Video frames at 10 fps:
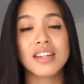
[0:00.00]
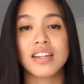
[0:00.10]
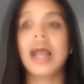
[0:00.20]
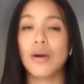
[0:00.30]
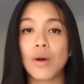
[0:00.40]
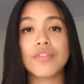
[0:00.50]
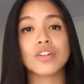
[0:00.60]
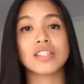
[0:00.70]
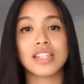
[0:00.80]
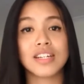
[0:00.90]

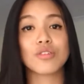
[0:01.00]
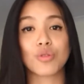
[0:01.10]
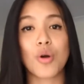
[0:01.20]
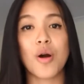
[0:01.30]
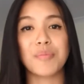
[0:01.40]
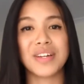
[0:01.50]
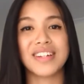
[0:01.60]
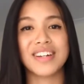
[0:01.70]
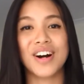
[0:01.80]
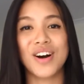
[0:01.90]
However, did grow up
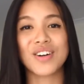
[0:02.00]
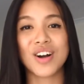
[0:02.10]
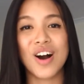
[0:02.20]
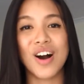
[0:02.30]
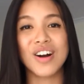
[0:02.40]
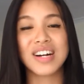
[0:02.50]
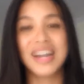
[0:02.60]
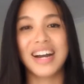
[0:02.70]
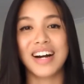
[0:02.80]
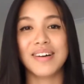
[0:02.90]
in Hong Kong,
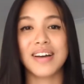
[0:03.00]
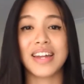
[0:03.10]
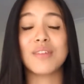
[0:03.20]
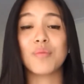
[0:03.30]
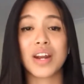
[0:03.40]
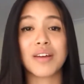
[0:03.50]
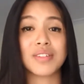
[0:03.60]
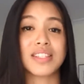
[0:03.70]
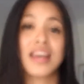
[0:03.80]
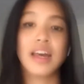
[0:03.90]
and when I
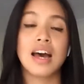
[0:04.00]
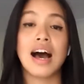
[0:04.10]
was there,